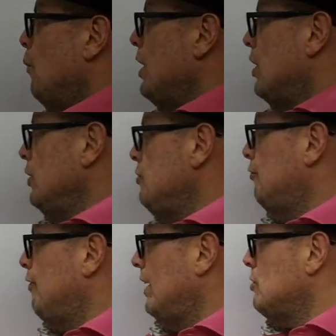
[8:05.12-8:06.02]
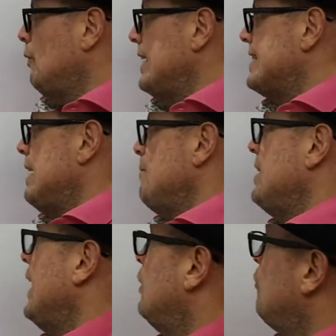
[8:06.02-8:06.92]
We're going to factorize
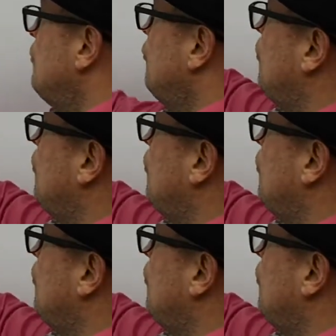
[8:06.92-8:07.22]
something out of the